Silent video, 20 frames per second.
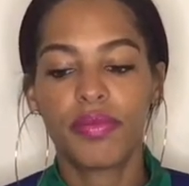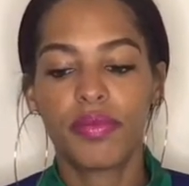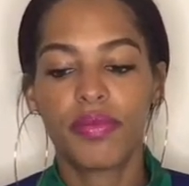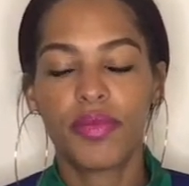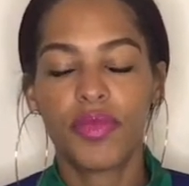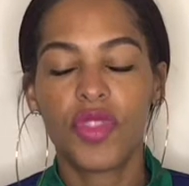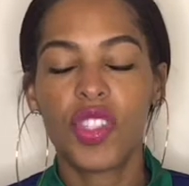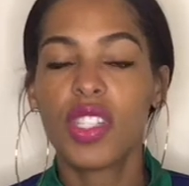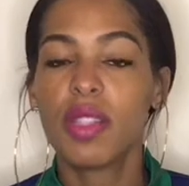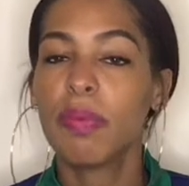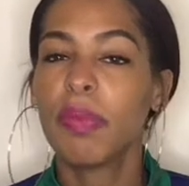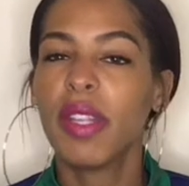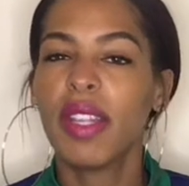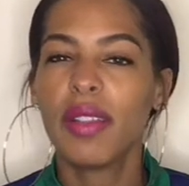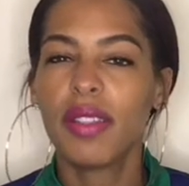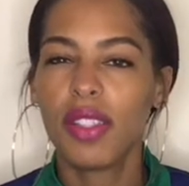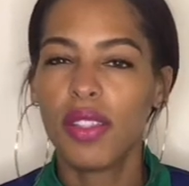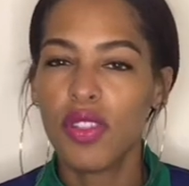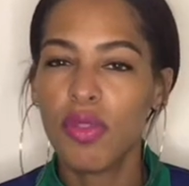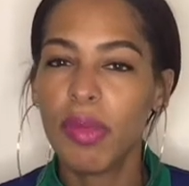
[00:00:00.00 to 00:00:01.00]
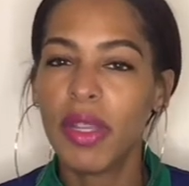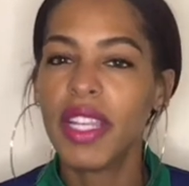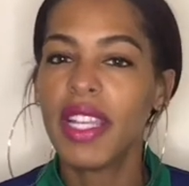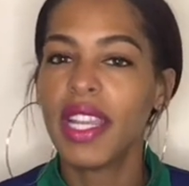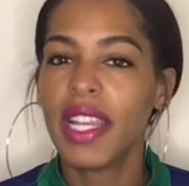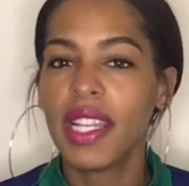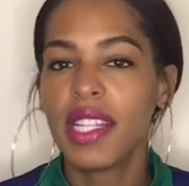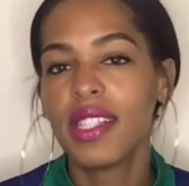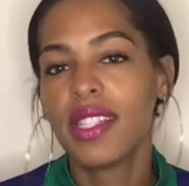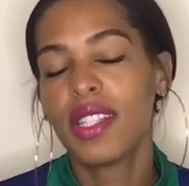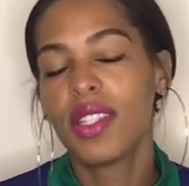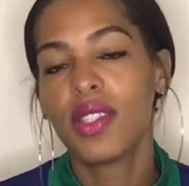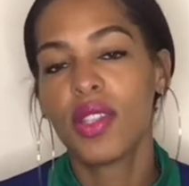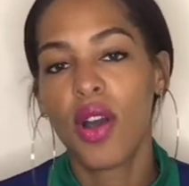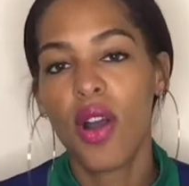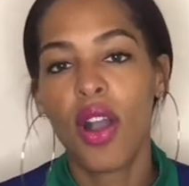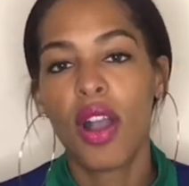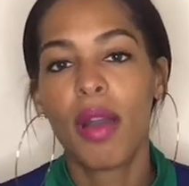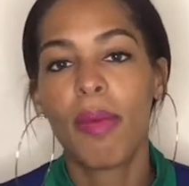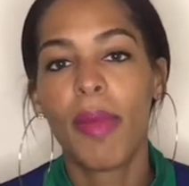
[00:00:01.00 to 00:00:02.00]
to begin to
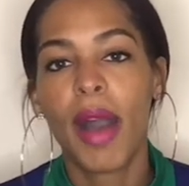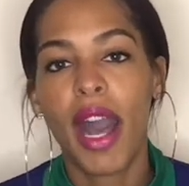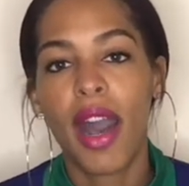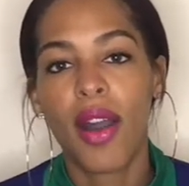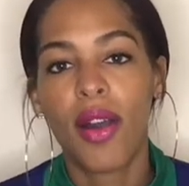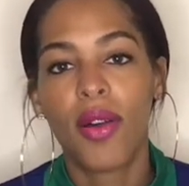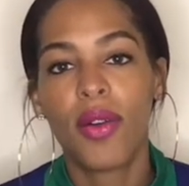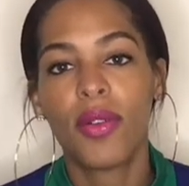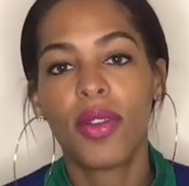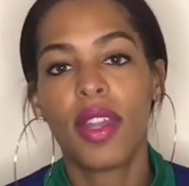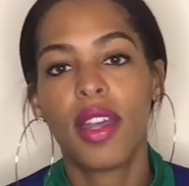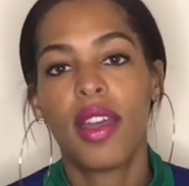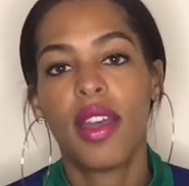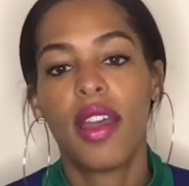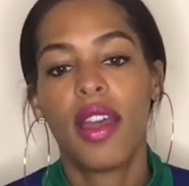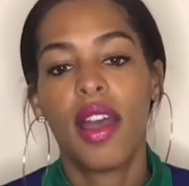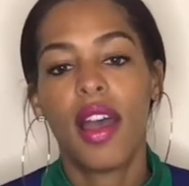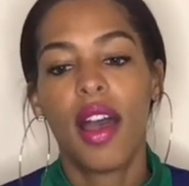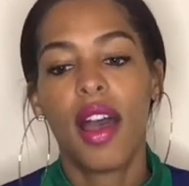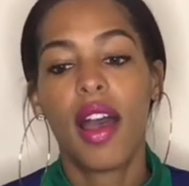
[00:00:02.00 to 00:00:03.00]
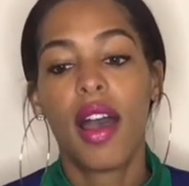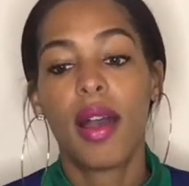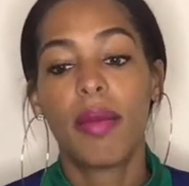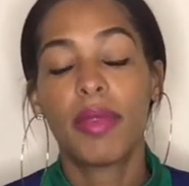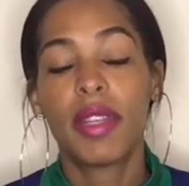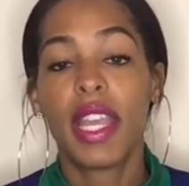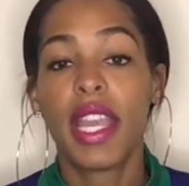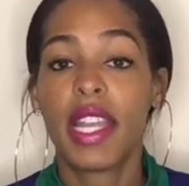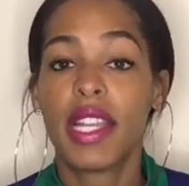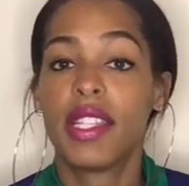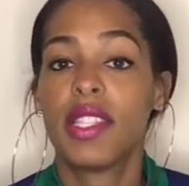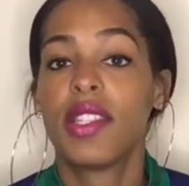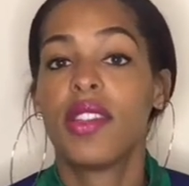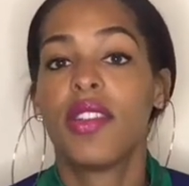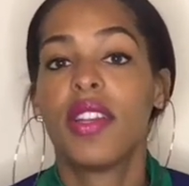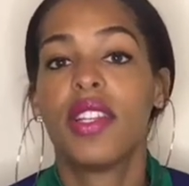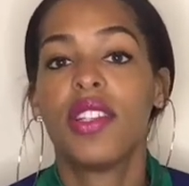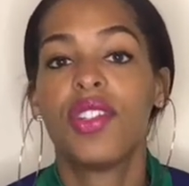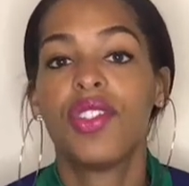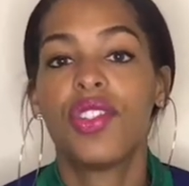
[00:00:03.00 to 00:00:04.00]
talk about cancer
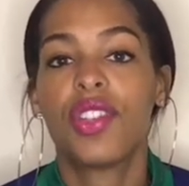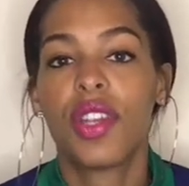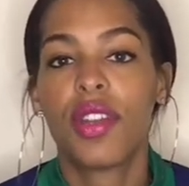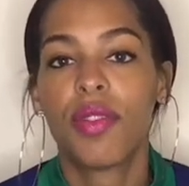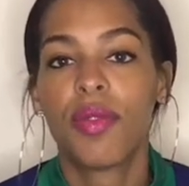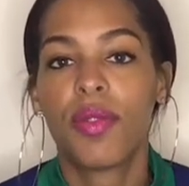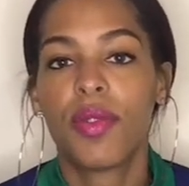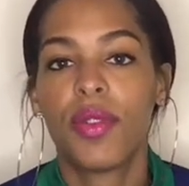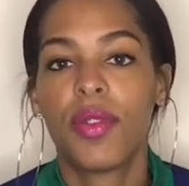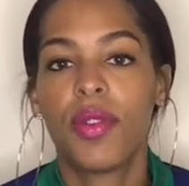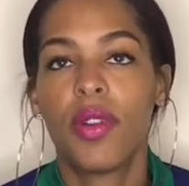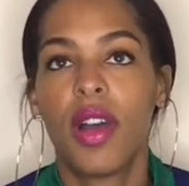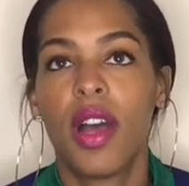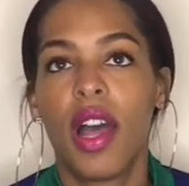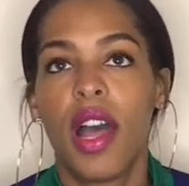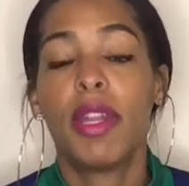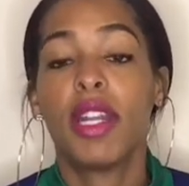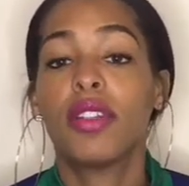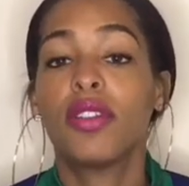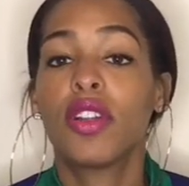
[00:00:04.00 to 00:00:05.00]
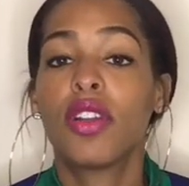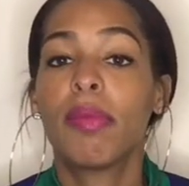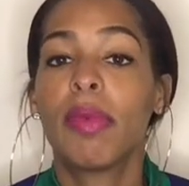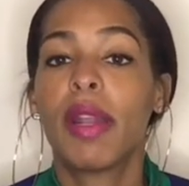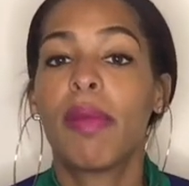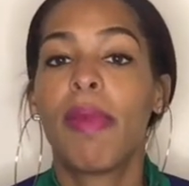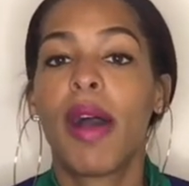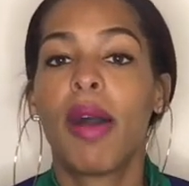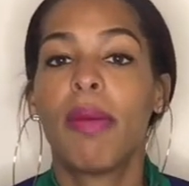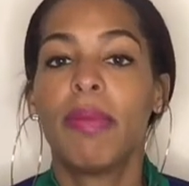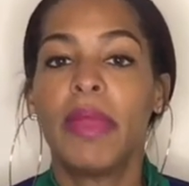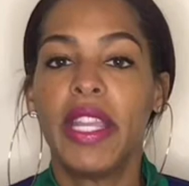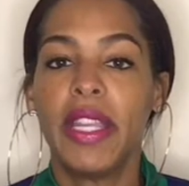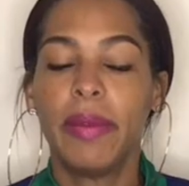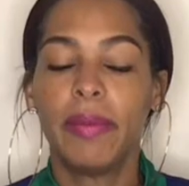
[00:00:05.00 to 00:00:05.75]
in general and a little bit about me.